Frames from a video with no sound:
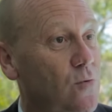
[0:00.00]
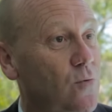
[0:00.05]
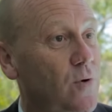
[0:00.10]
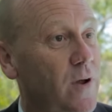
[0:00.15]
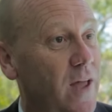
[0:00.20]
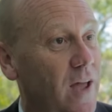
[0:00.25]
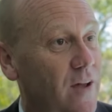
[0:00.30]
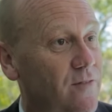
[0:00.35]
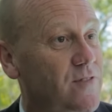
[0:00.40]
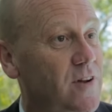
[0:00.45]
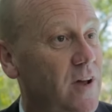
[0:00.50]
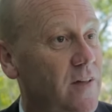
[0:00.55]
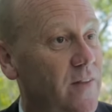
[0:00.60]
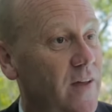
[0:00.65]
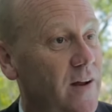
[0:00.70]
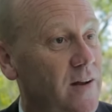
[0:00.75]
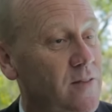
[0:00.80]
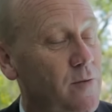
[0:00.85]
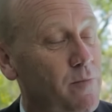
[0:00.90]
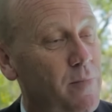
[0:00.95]
we have done
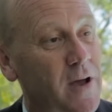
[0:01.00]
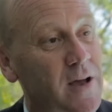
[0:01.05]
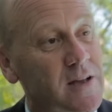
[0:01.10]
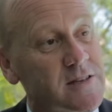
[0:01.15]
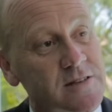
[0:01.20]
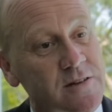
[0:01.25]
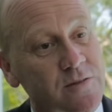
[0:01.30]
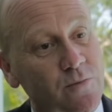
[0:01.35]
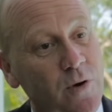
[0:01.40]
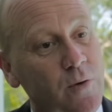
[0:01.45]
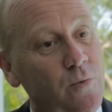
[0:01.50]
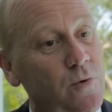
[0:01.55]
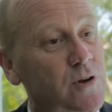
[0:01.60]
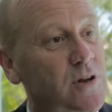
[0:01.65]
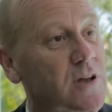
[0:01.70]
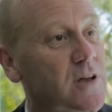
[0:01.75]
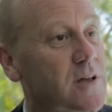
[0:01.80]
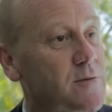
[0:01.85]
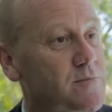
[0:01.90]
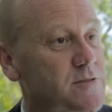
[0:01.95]
that in the past, and we
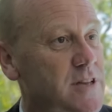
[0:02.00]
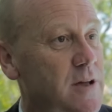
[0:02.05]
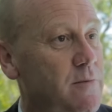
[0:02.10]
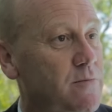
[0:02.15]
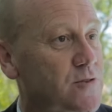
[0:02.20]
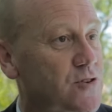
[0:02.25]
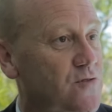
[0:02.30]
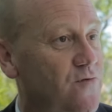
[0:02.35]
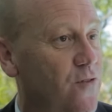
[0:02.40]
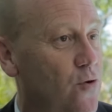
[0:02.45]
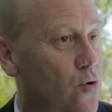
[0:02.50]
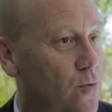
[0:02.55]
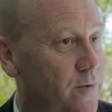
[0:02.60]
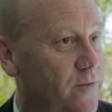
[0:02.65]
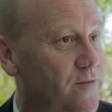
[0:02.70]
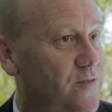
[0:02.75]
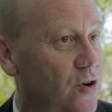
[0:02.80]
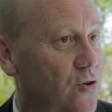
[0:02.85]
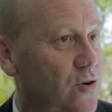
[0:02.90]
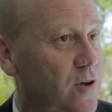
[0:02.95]
would keep some form
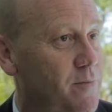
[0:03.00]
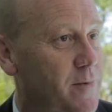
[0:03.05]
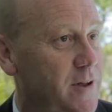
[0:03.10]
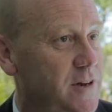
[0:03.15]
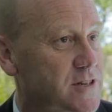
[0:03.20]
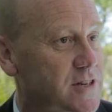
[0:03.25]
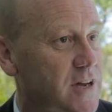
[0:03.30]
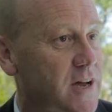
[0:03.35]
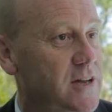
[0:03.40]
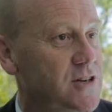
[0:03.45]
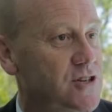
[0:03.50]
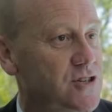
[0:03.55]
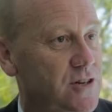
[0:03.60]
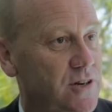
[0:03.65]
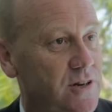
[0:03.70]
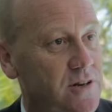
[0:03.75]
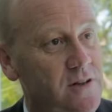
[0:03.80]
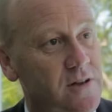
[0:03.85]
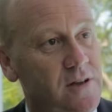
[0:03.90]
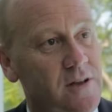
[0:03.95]
of
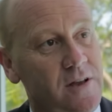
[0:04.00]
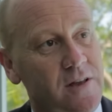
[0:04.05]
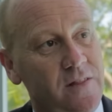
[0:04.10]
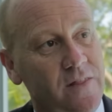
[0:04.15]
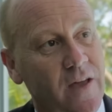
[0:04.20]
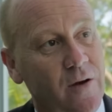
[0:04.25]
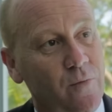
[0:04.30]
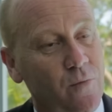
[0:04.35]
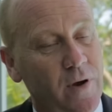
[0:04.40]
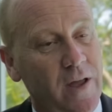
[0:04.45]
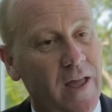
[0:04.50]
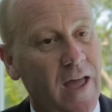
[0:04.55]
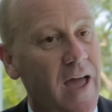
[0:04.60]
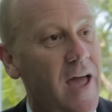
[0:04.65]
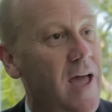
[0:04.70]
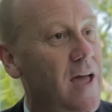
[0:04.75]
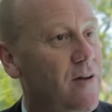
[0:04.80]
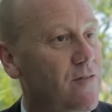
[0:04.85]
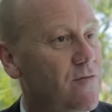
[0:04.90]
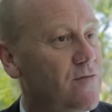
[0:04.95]
documentation that we
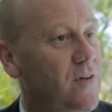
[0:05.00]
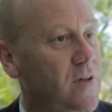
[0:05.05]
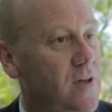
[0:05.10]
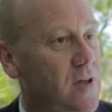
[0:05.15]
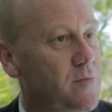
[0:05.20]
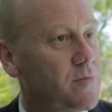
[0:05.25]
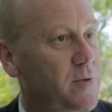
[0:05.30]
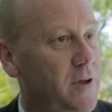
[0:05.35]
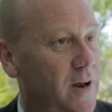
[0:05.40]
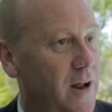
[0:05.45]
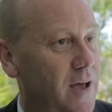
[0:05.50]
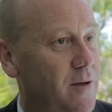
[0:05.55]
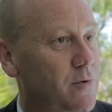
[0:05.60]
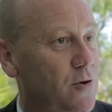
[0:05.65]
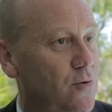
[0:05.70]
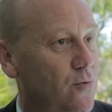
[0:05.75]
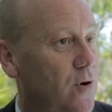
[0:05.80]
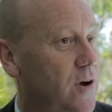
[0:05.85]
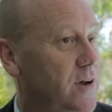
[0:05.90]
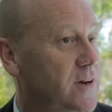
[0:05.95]
have been
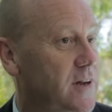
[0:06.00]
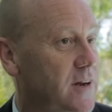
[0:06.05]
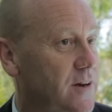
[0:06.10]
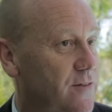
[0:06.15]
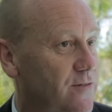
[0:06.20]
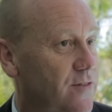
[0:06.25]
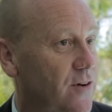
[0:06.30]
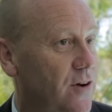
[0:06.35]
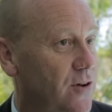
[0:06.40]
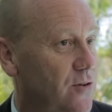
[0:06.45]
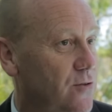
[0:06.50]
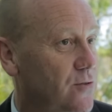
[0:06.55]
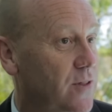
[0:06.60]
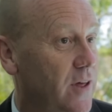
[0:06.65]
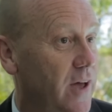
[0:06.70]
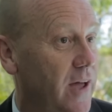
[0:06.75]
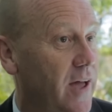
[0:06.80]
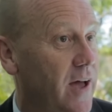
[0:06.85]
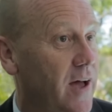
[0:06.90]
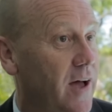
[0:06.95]
able to identify who
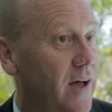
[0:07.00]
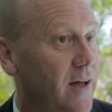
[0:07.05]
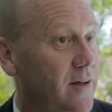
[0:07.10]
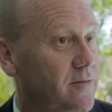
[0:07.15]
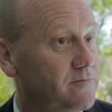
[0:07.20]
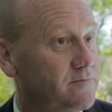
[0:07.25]
they are.